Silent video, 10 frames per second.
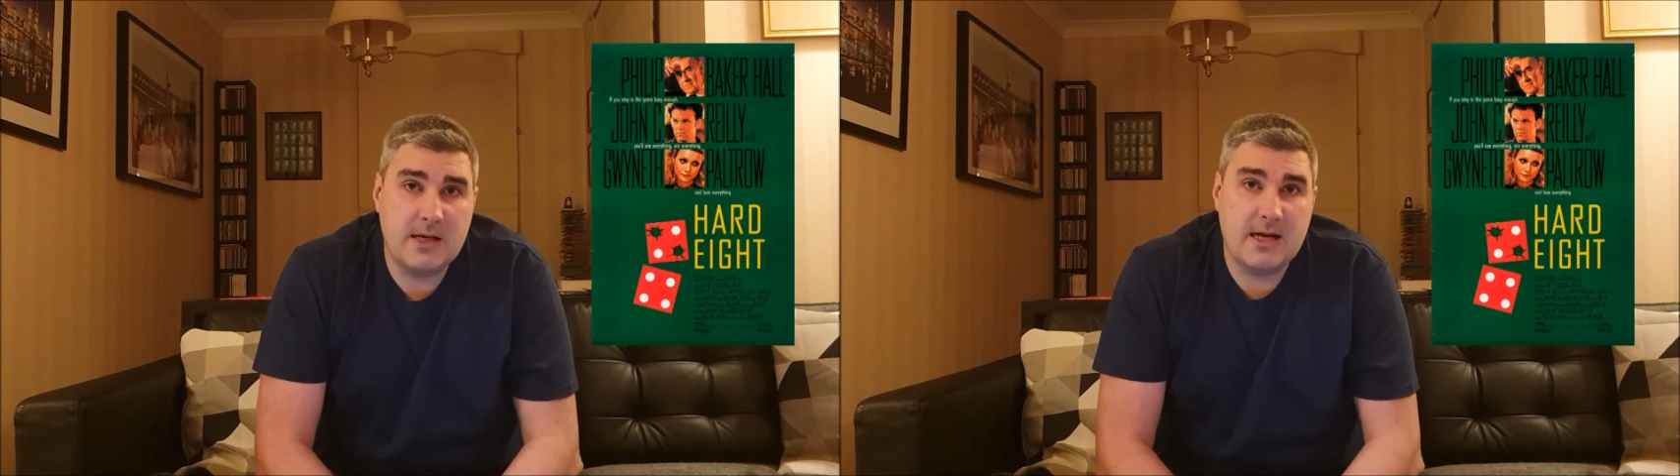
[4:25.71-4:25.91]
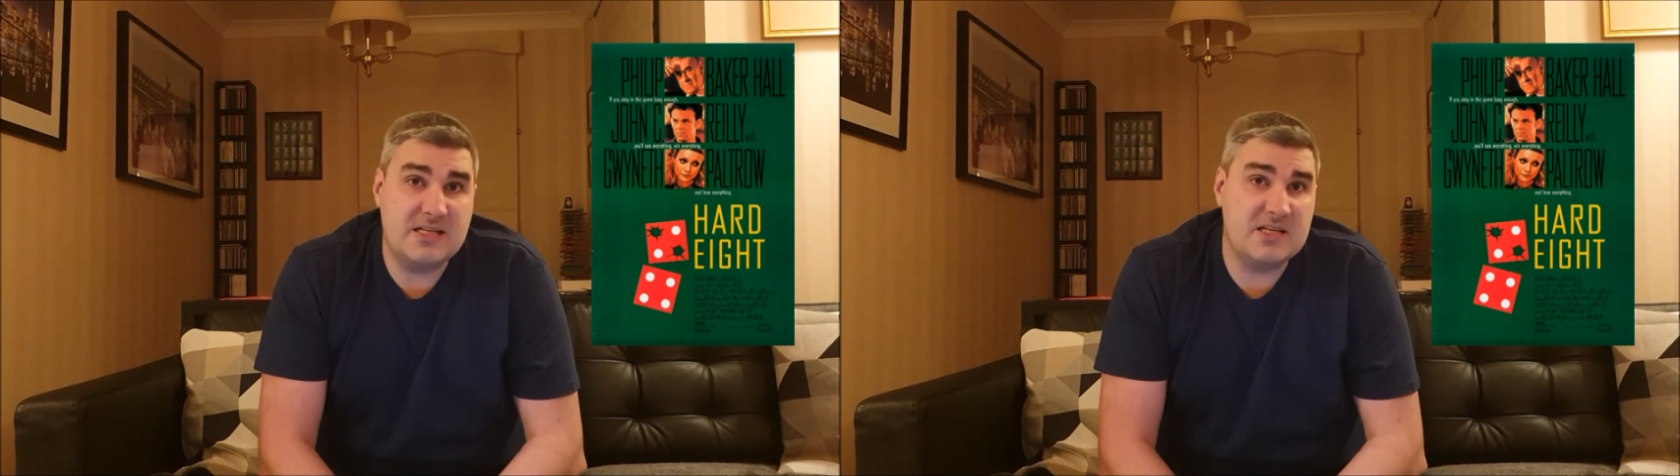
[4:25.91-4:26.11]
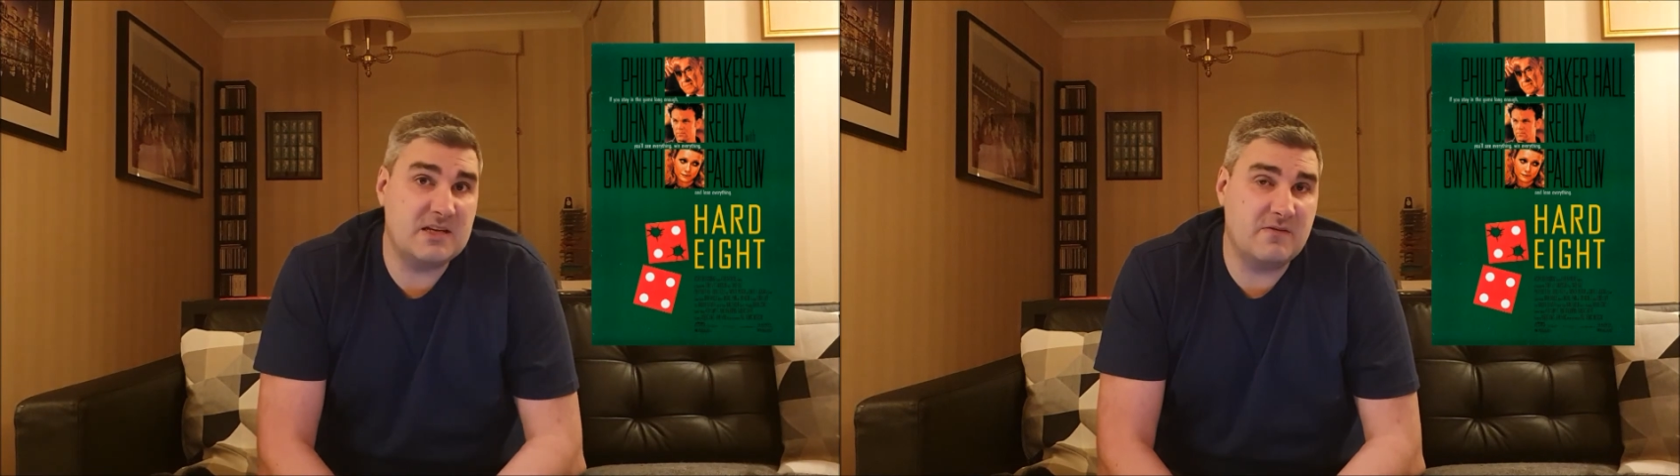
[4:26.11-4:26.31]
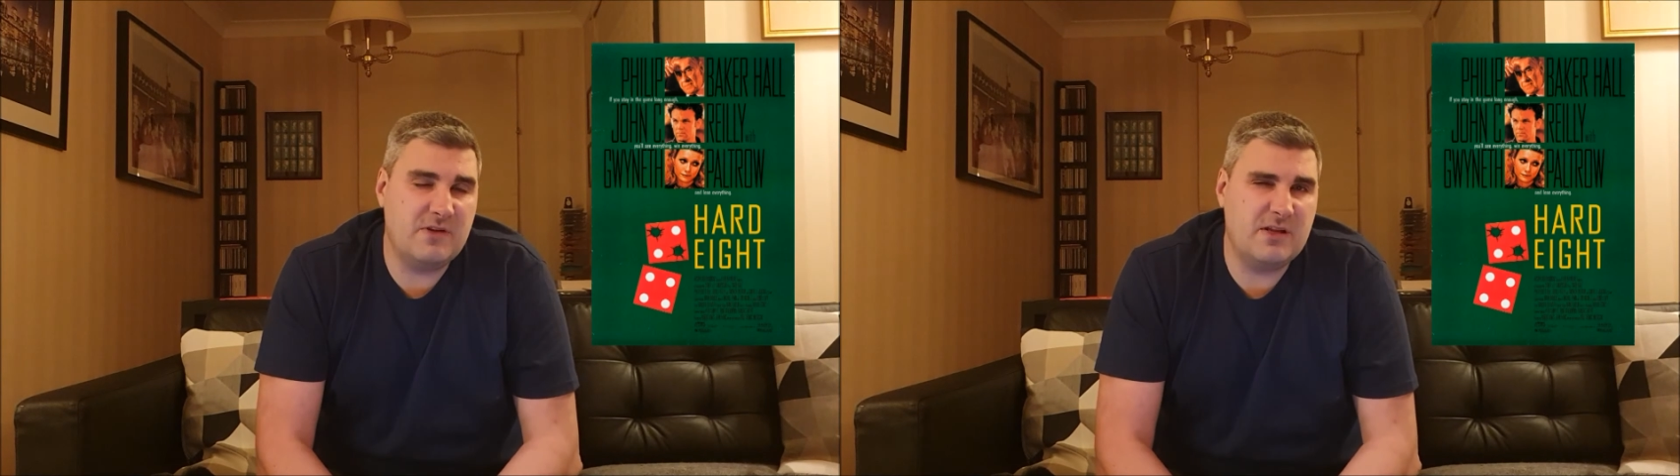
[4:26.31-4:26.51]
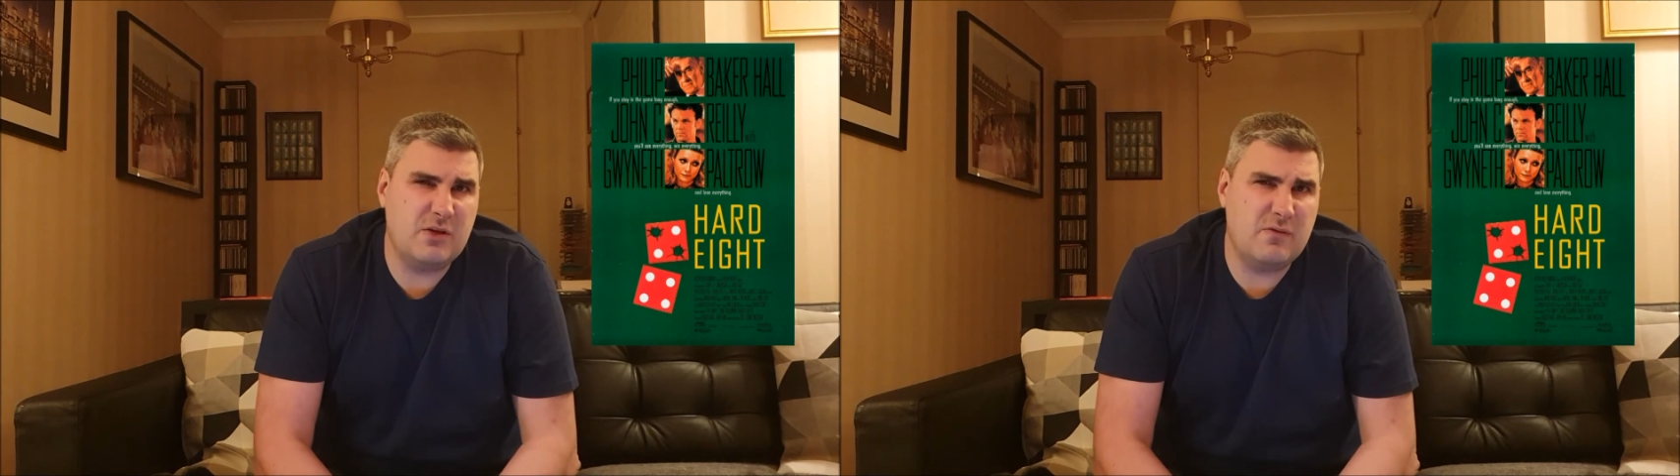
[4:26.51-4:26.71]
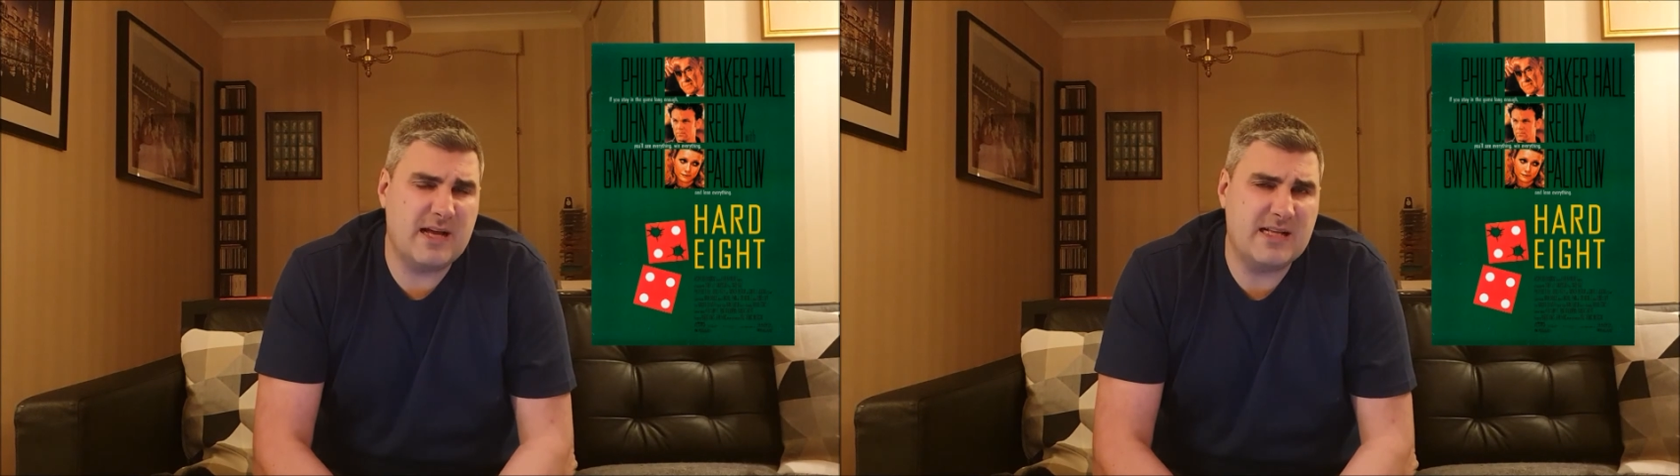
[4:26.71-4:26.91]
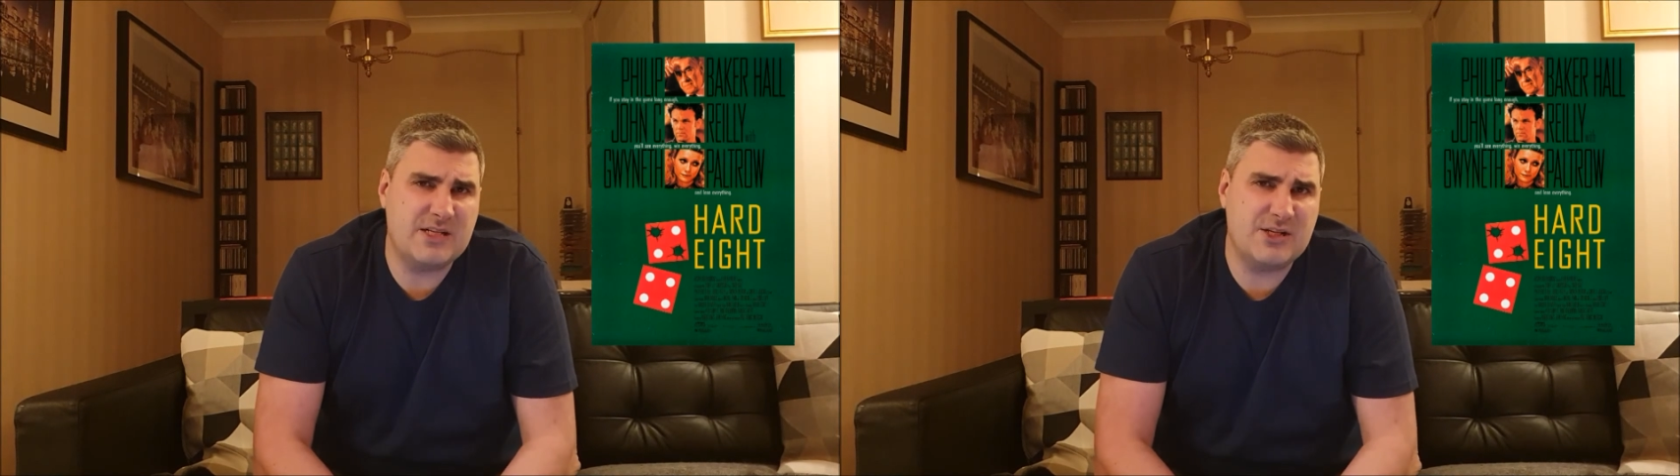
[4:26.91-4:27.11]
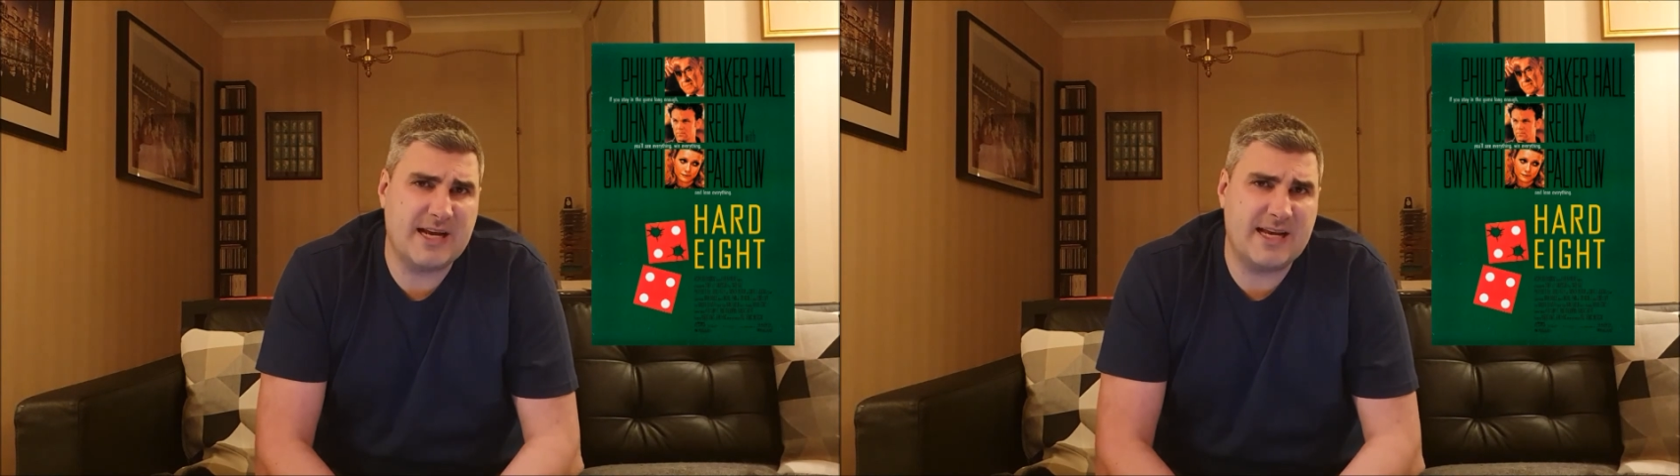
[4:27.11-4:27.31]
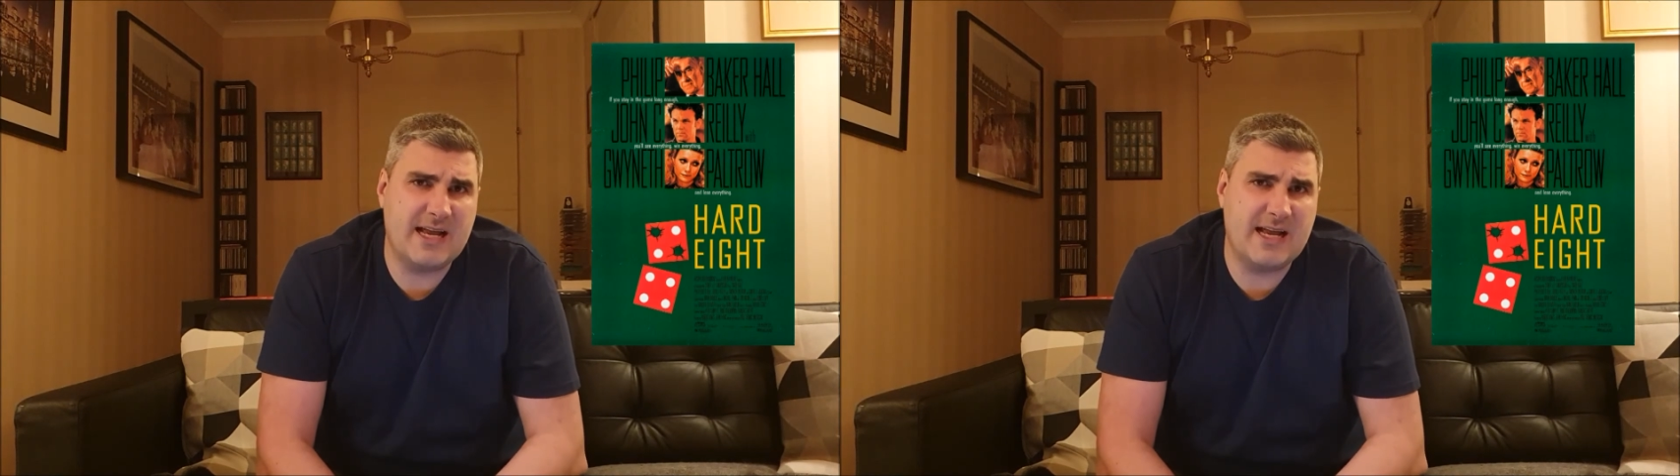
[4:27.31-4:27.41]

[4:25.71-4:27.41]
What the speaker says: Is it something that you fancy checking